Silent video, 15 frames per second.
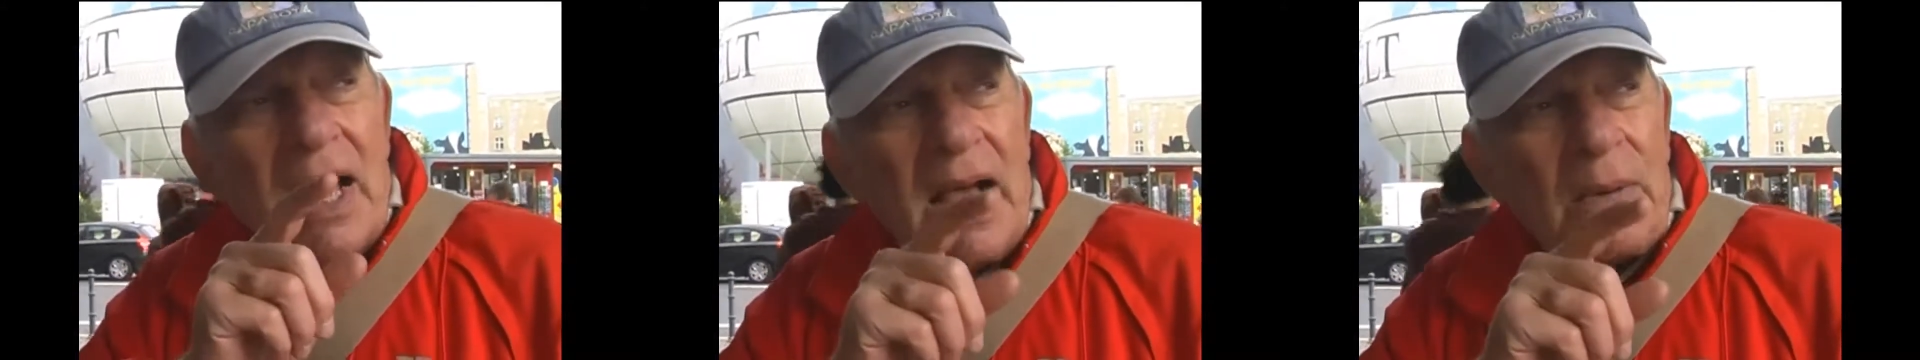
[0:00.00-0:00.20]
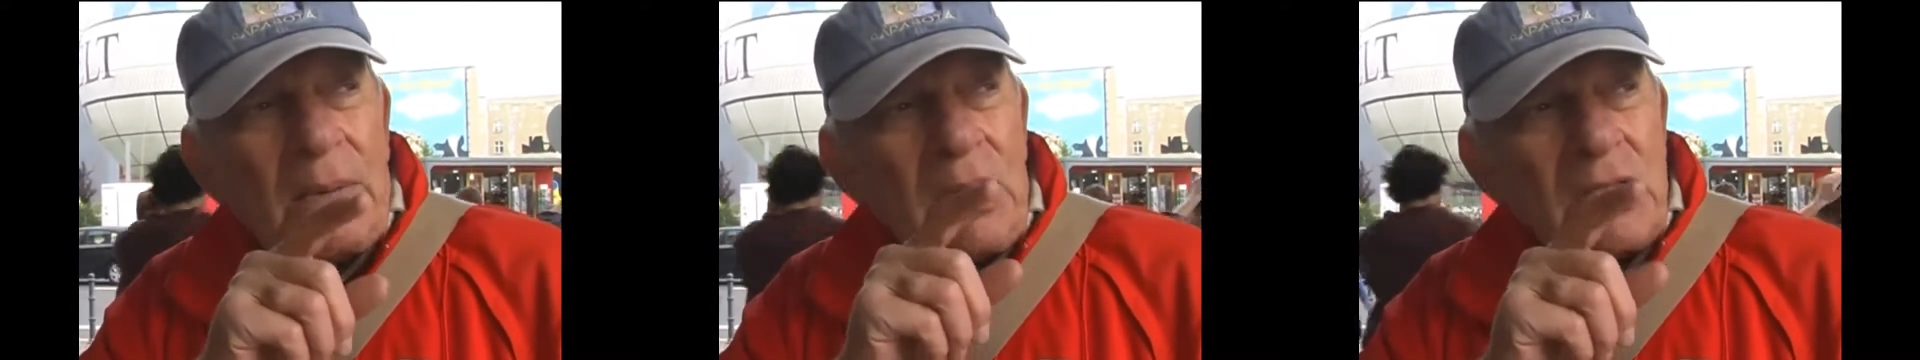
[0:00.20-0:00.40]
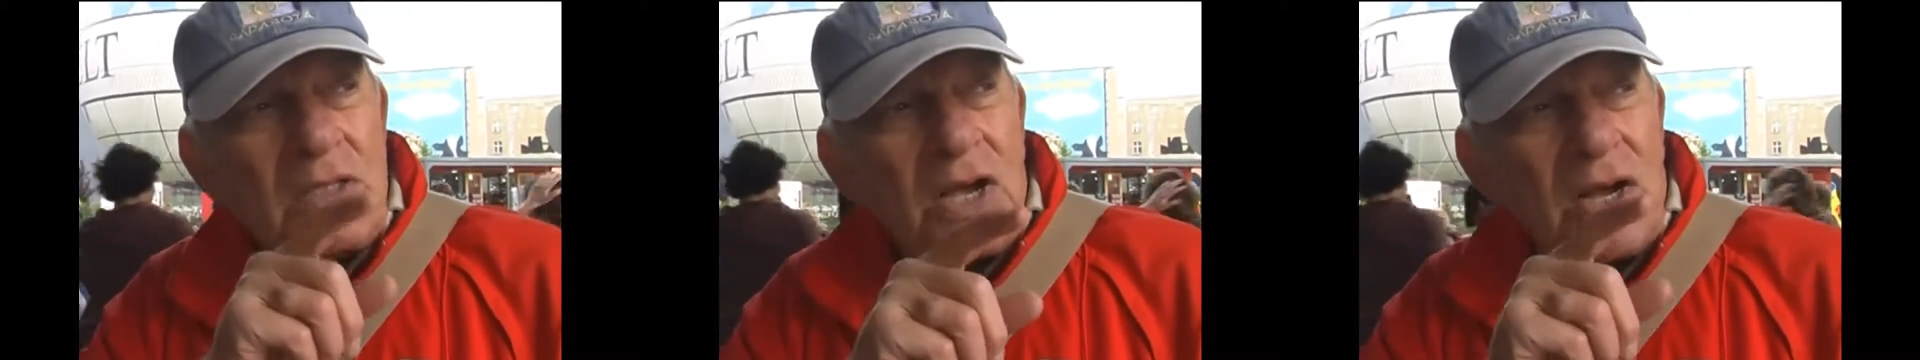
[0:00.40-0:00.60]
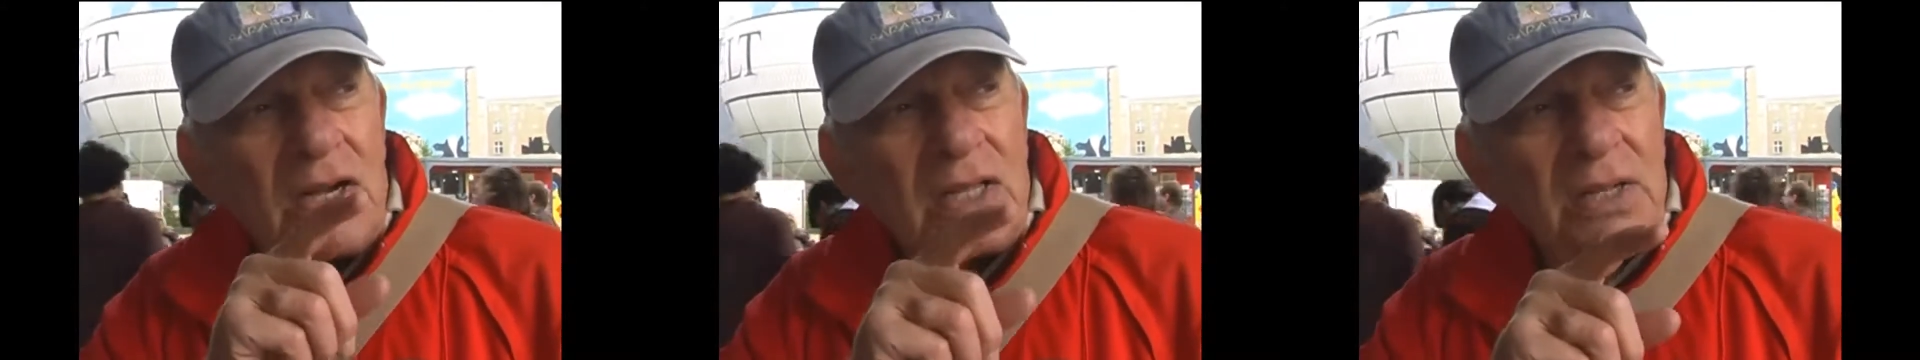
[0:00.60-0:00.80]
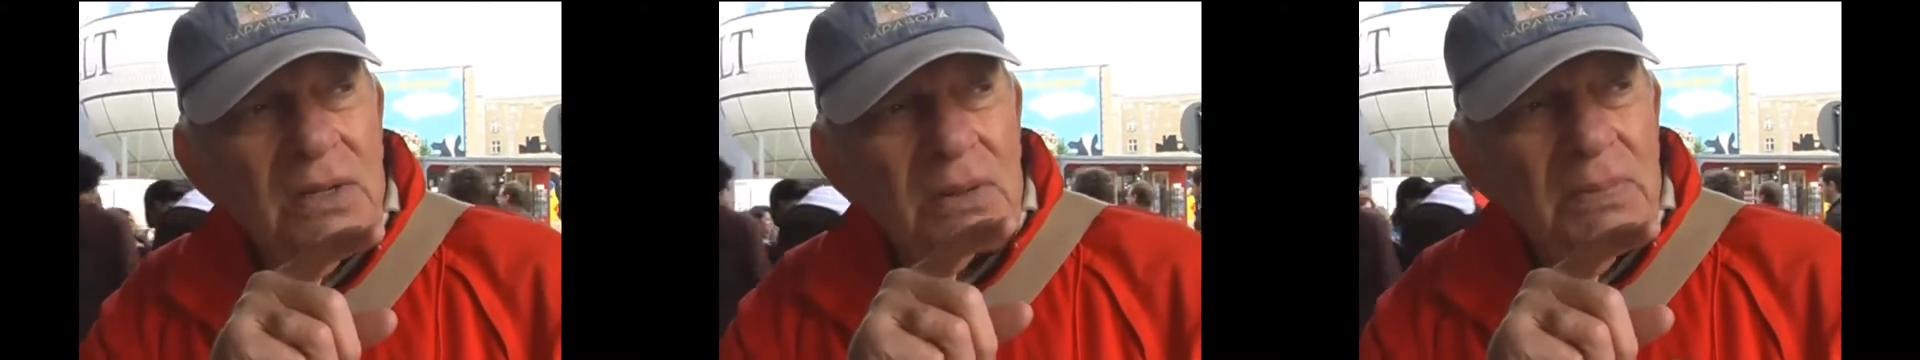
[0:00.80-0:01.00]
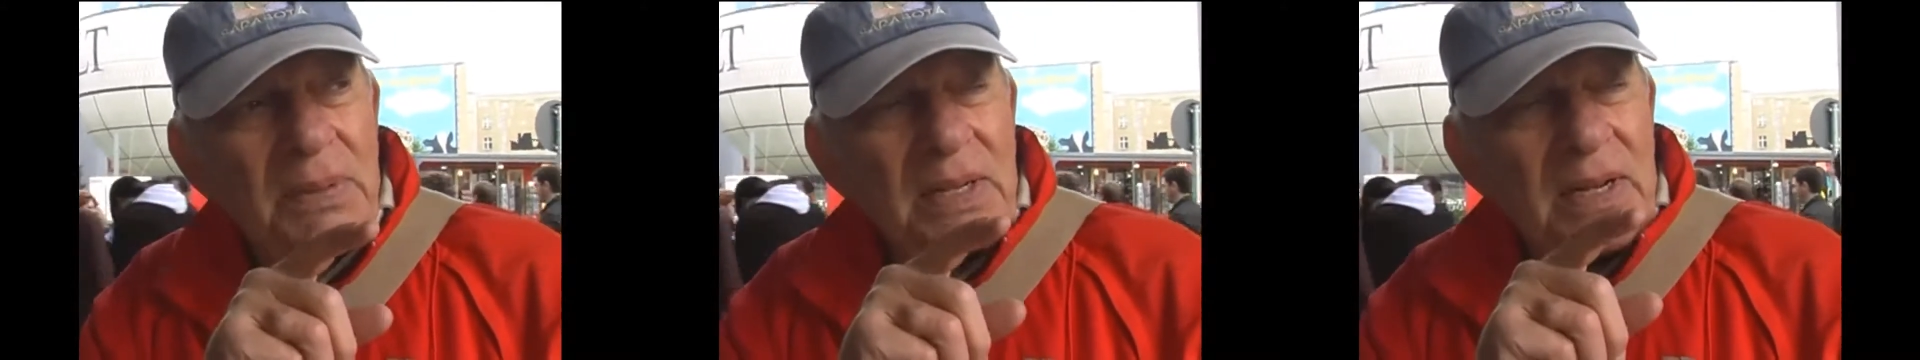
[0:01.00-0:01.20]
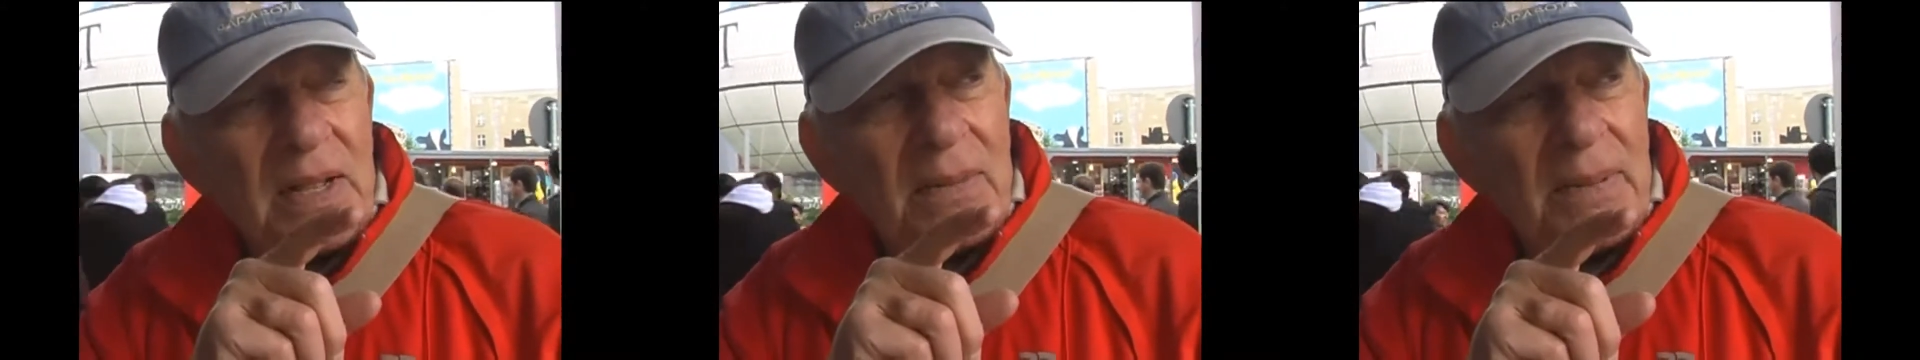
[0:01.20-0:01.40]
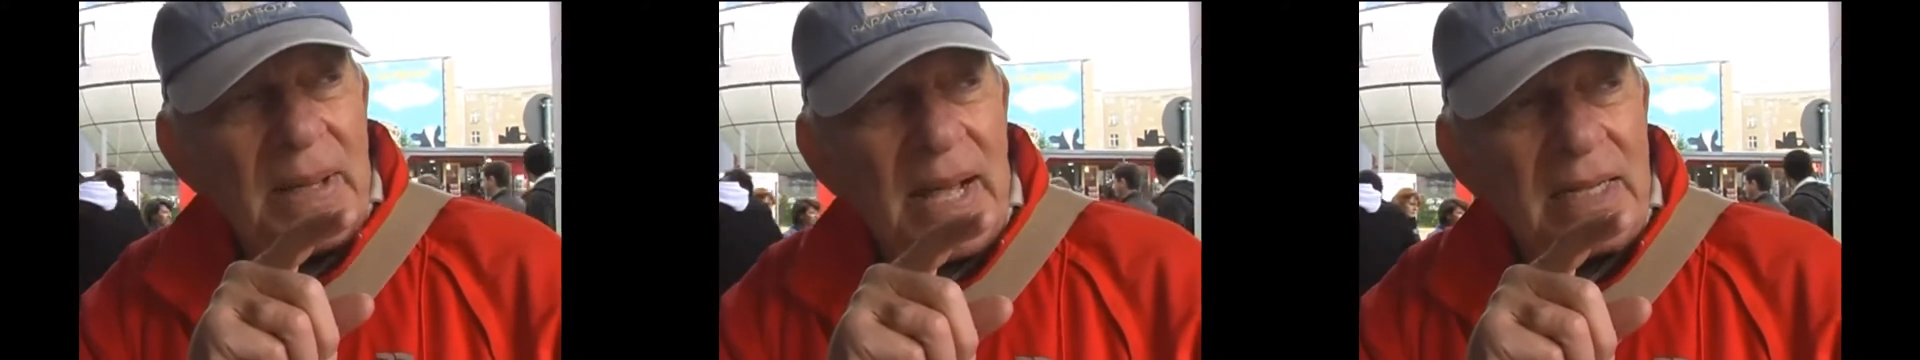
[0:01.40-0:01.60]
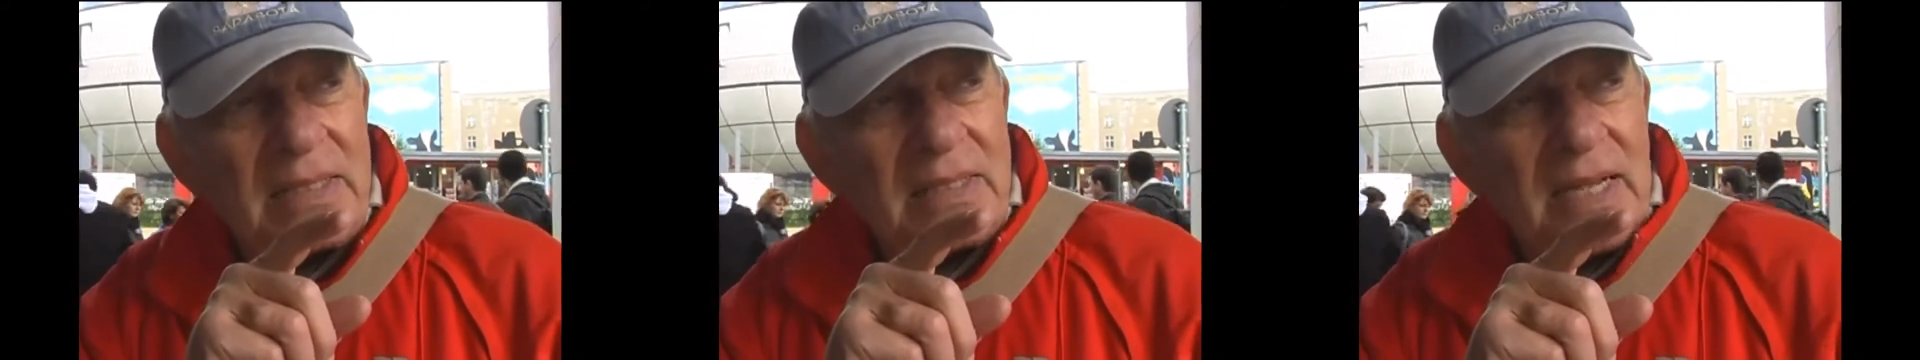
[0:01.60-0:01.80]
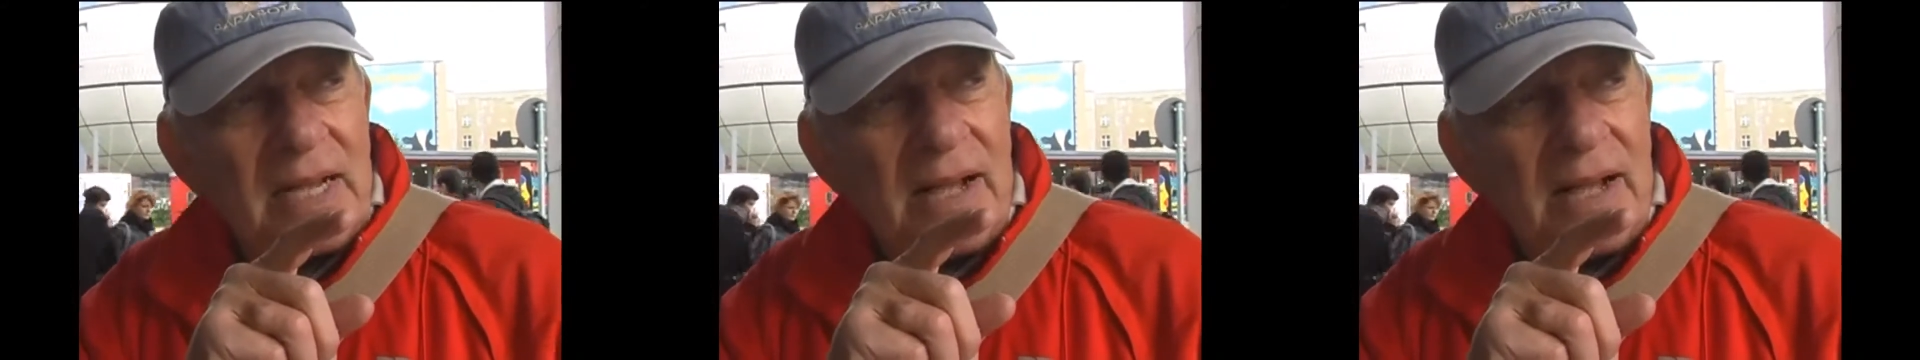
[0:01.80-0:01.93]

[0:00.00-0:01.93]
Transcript: I want to talk a little bit about